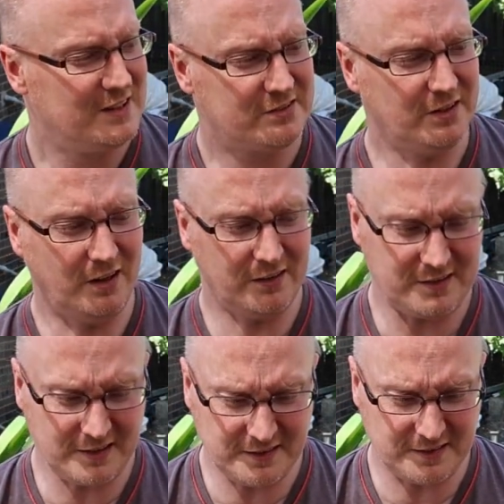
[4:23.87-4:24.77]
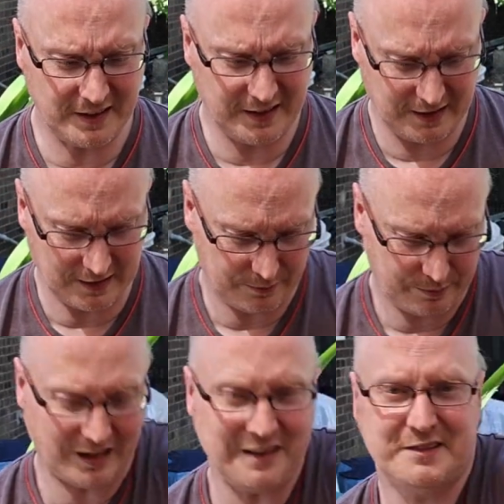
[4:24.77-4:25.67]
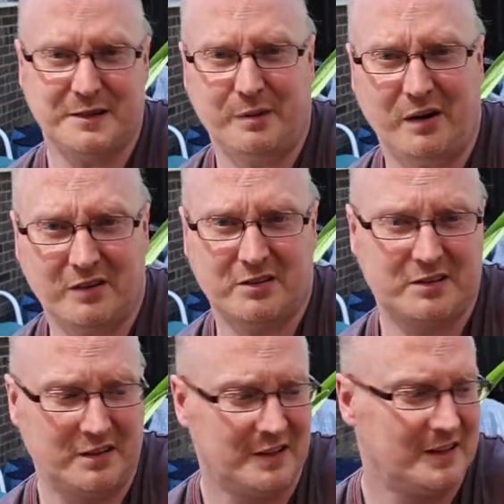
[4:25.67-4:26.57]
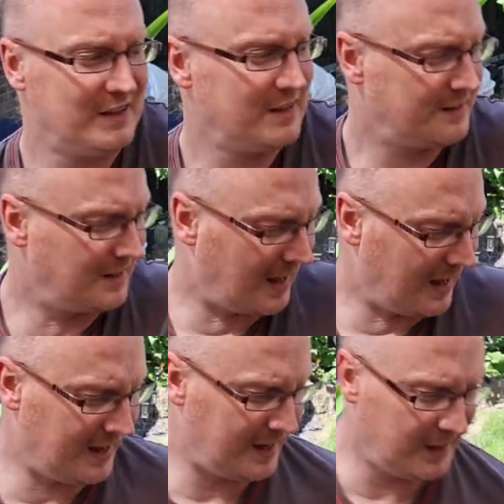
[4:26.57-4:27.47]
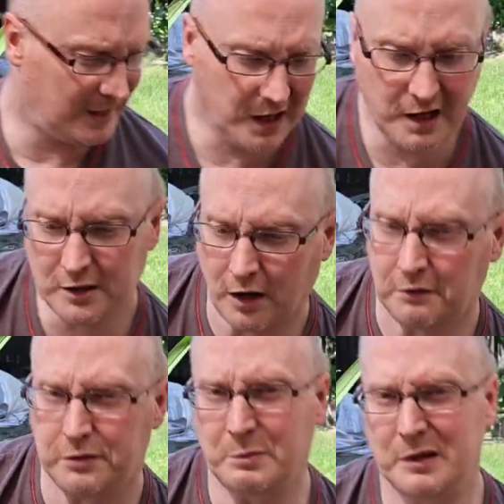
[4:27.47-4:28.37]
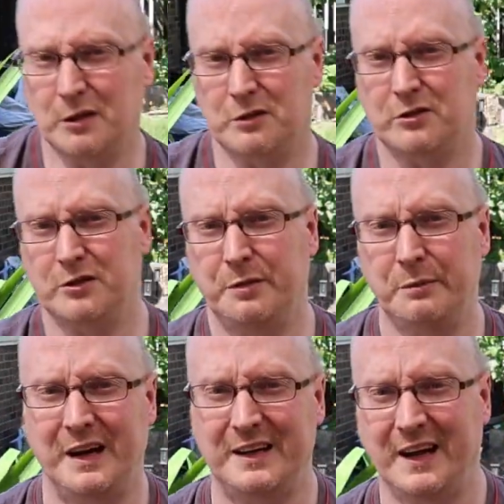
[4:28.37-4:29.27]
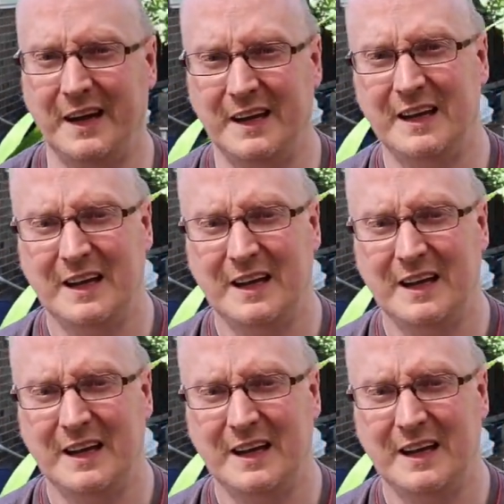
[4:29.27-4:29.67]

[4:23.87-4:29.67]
So this is a planter box that I got from a local supermarket,